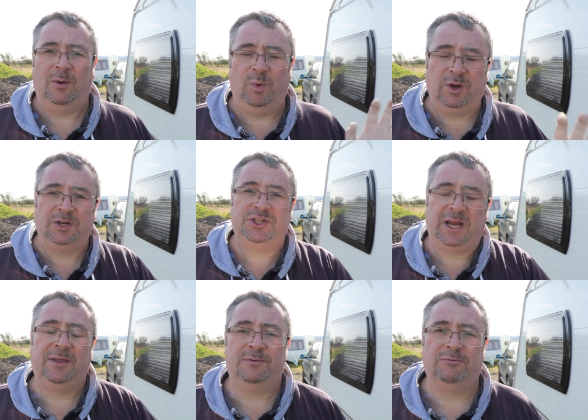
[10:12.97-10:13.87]
and we're going to
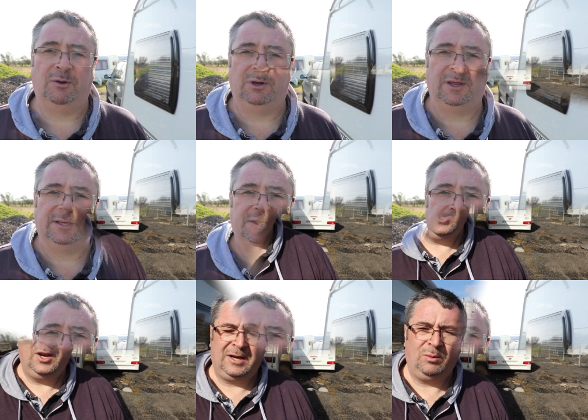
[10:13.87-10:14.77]
check the road lights.
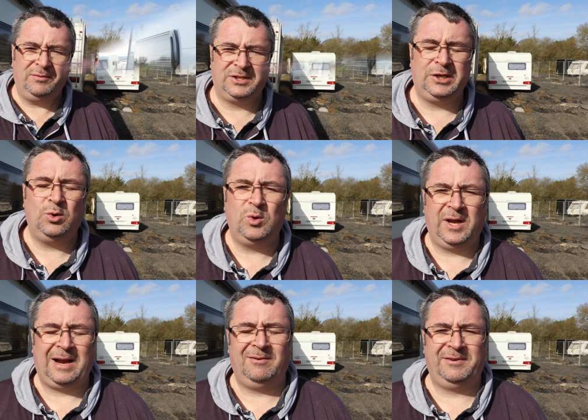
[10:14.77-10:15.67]
Now obviously your
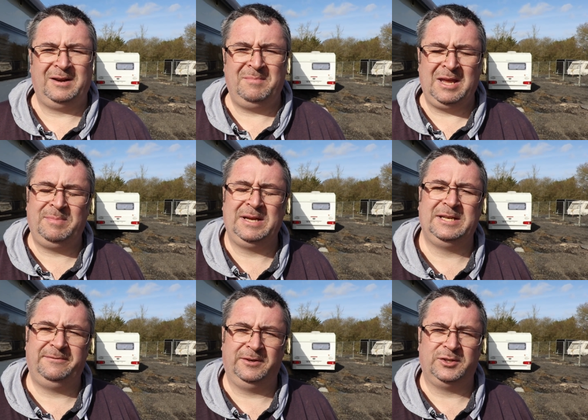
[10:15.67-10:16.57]
caravan may be
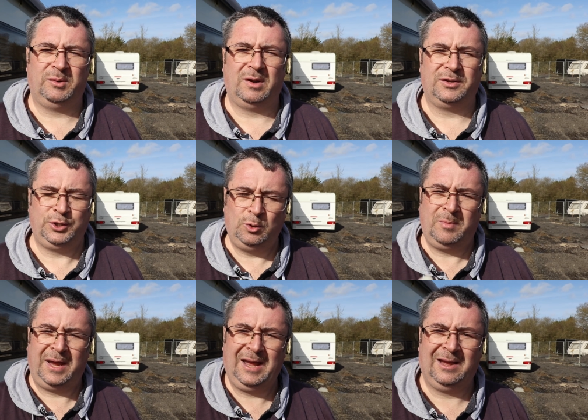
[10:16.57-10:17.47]
different to ours. You
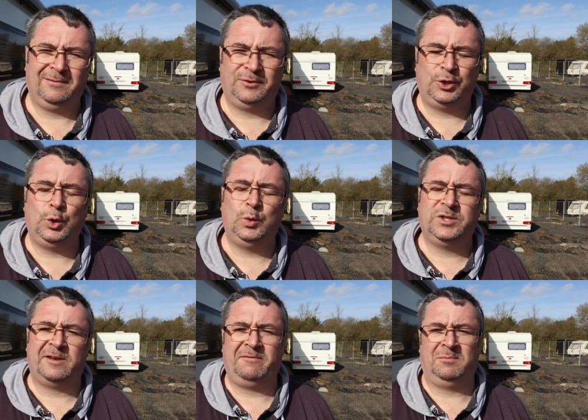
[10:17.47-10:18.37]
may have two
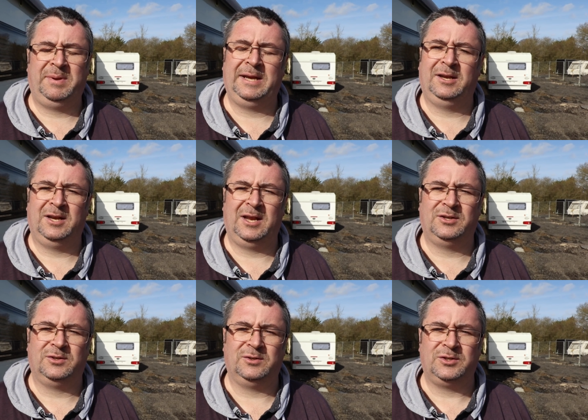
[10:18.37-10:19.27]
7-pin
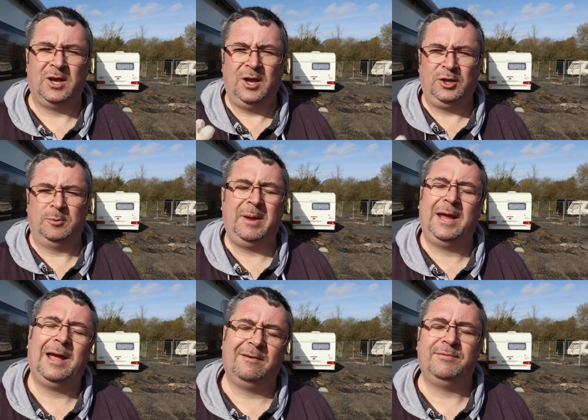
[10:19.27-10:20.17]
connections, you may
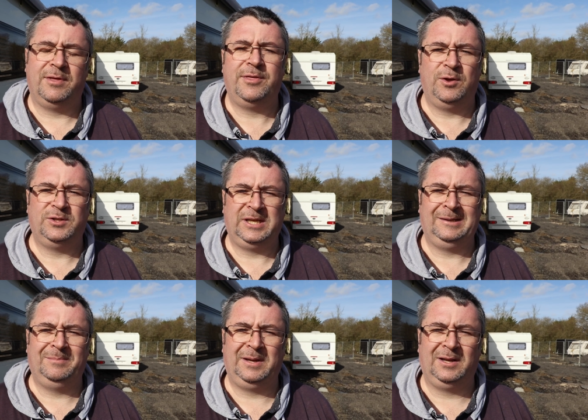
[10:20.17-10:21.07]
have the
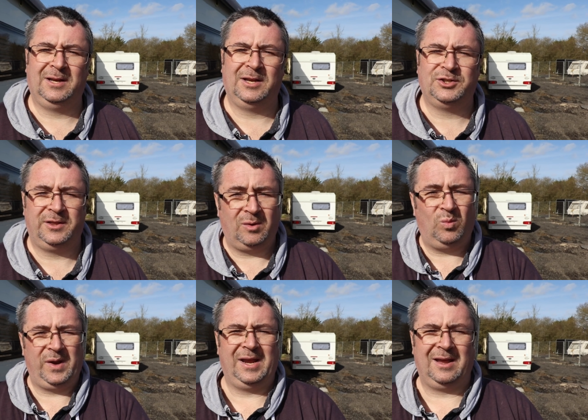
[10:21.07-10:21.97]
13-pin connection that
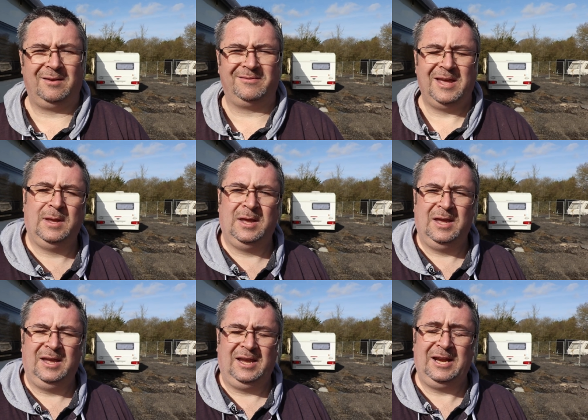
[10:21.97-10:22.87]
we have.
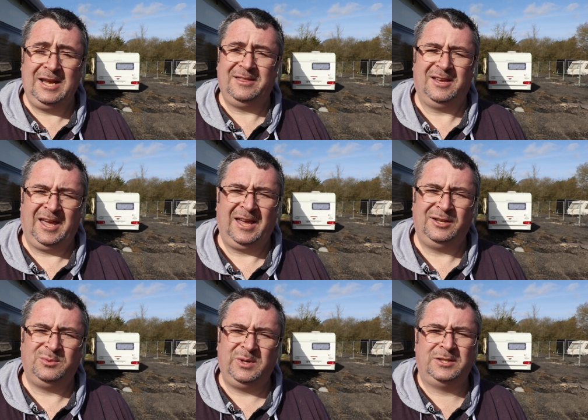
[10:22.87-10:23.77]
In either
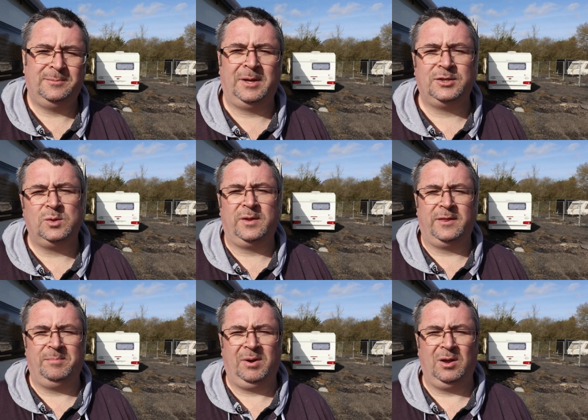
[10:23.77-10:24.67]
case, we need to make sure that
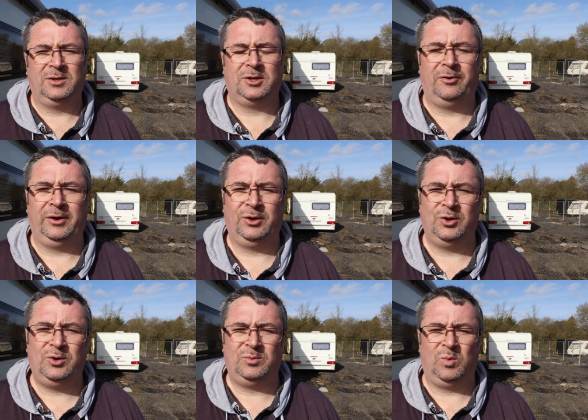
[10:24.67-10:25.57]
the plugs are in
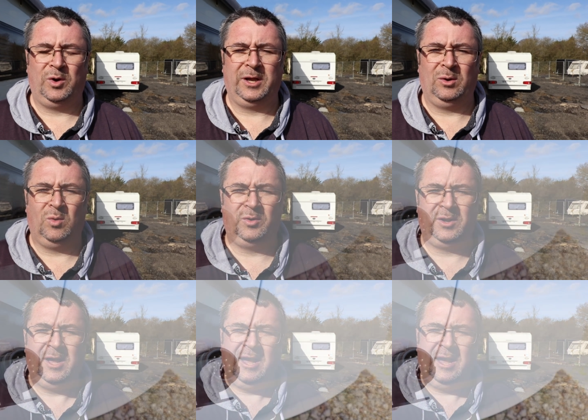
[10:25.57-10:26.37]
good working order,